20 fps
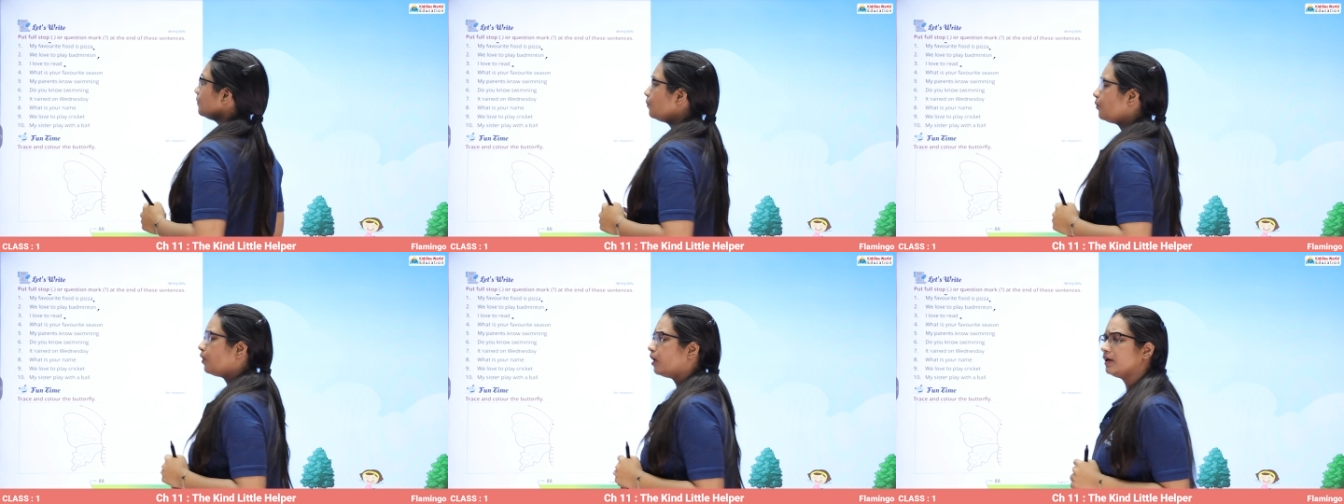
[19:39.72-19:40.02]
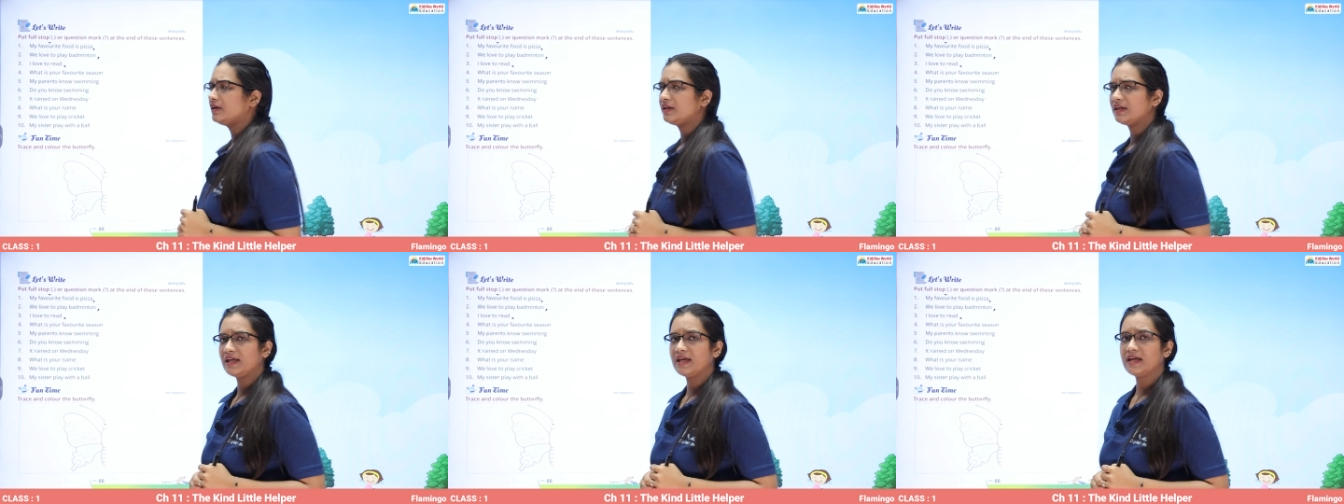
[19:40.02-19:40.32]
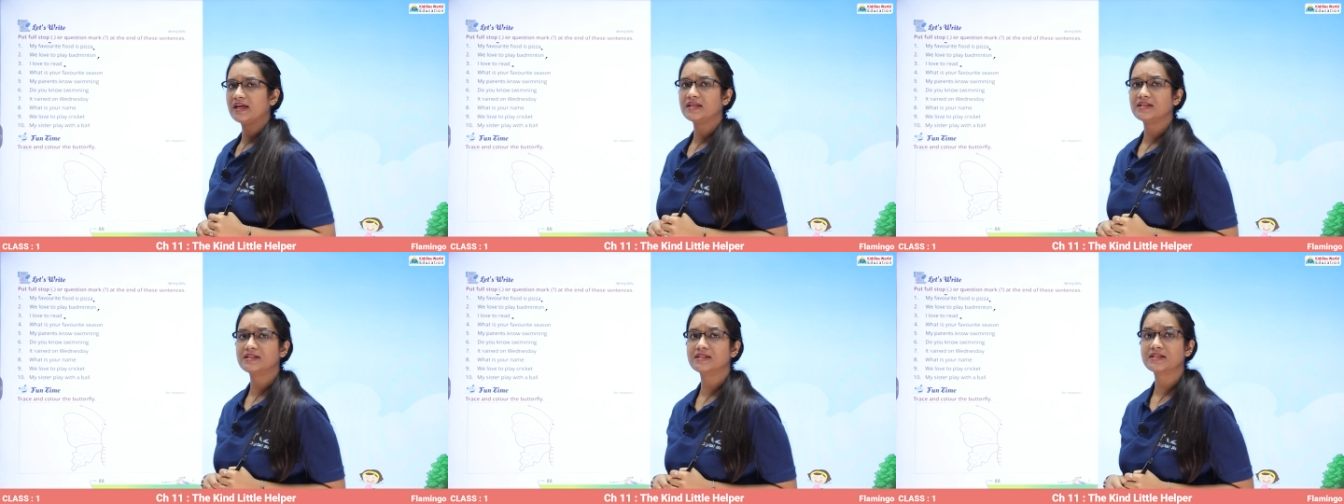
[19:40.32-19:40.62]
What
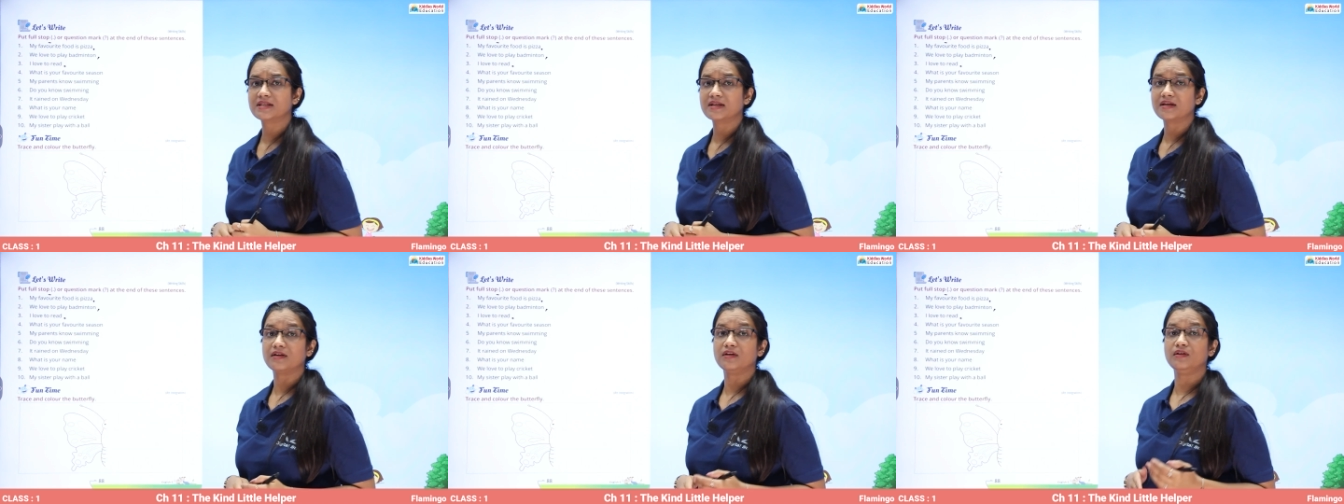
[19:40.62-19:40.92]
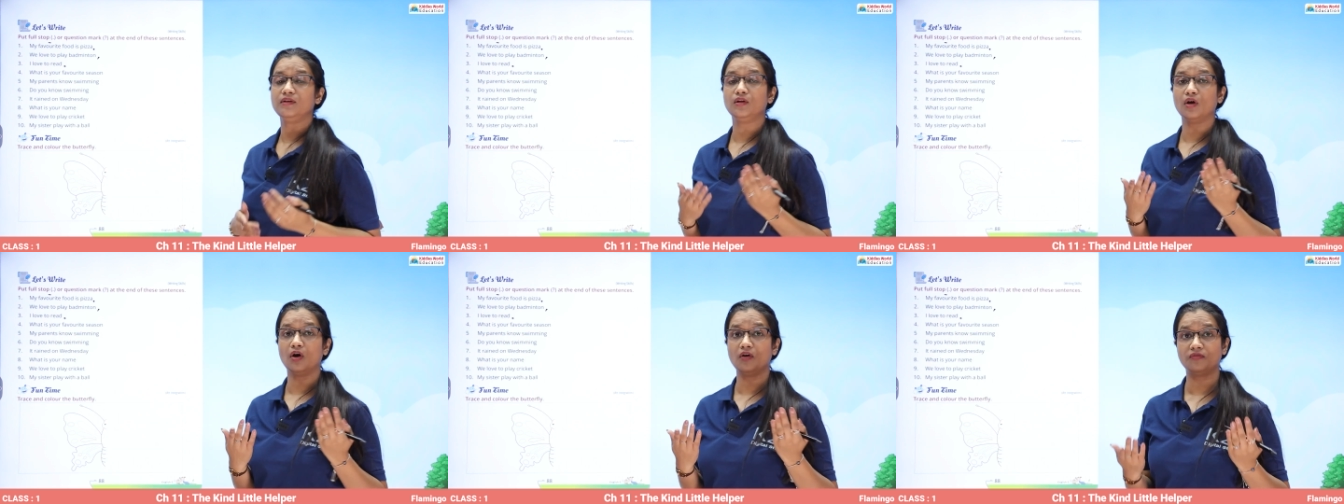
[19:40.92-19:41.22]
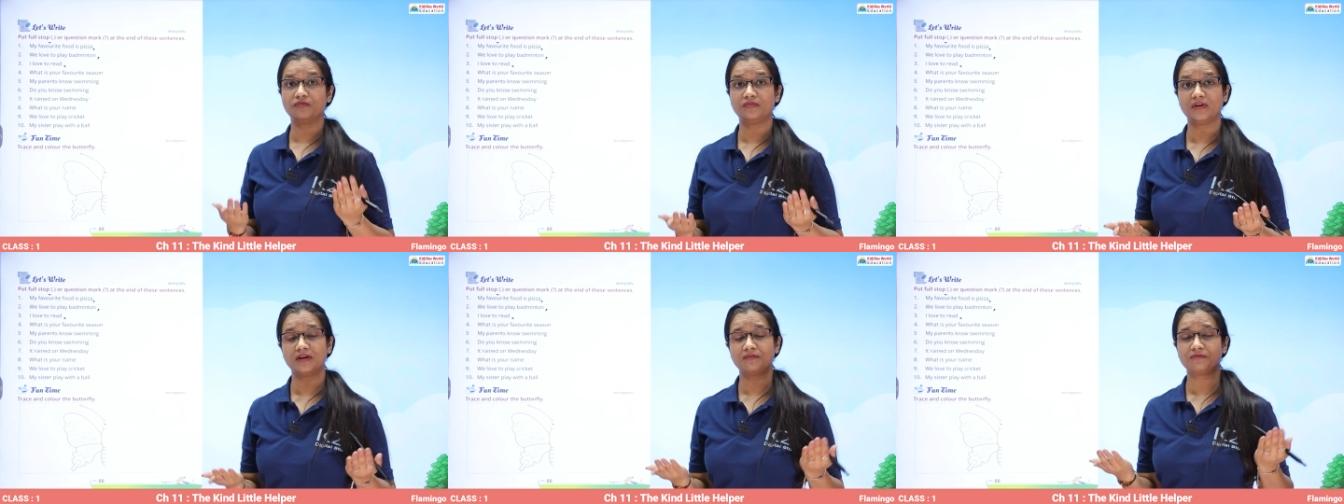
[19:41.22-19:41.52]
is your
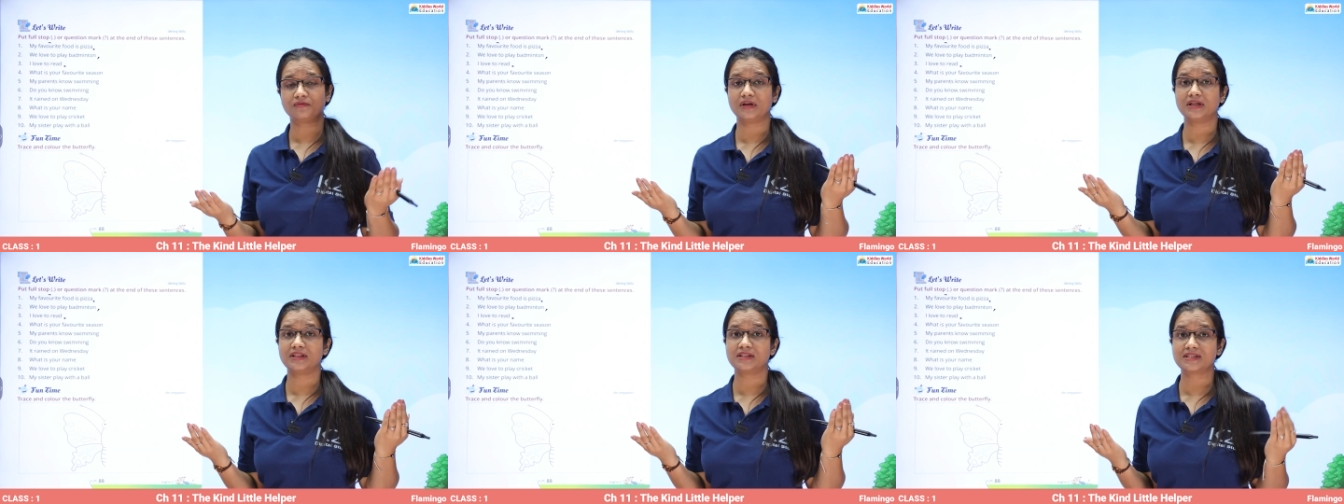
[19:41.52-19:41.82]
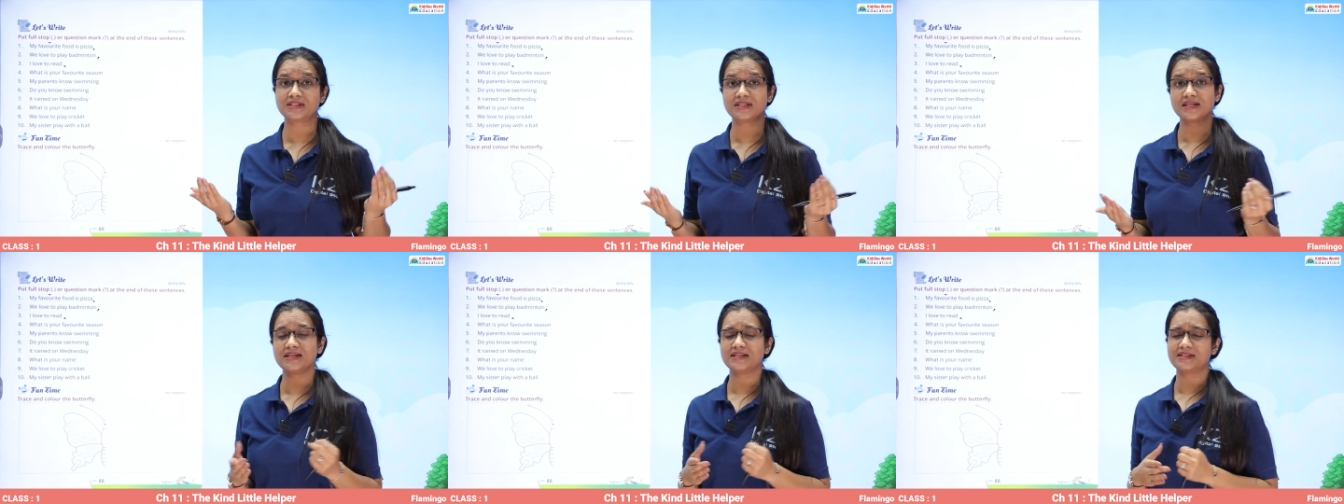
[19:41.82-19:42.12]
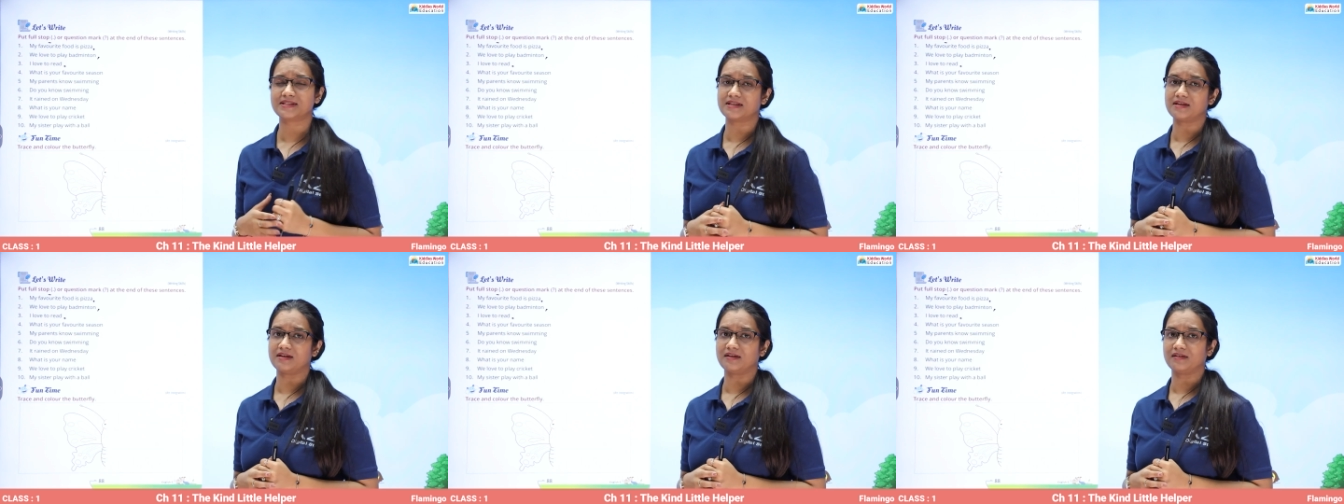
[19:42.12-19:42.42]
favorite
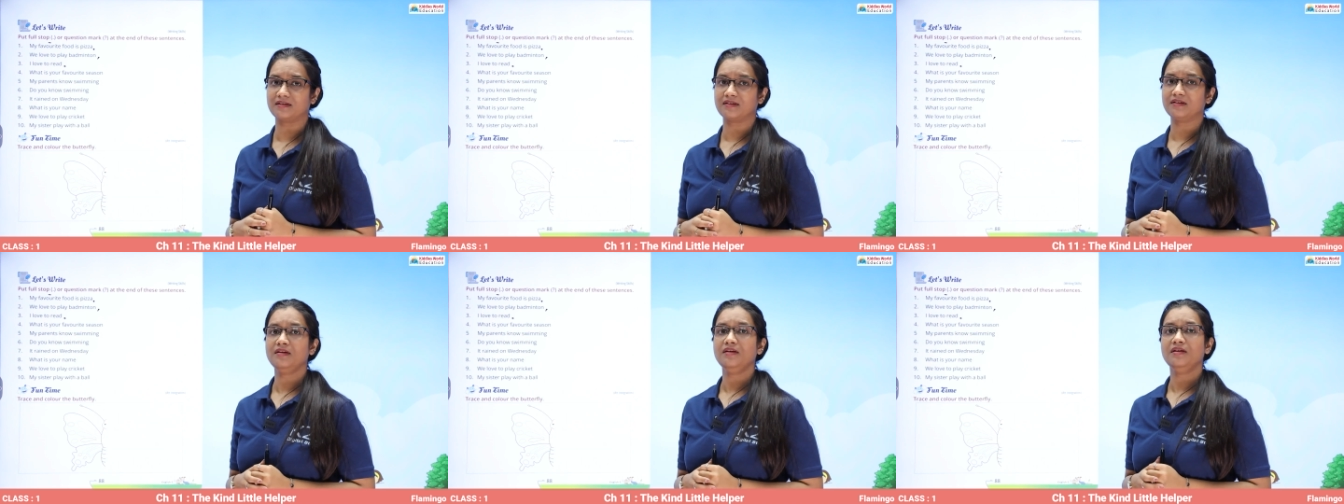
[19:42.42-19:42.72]
season?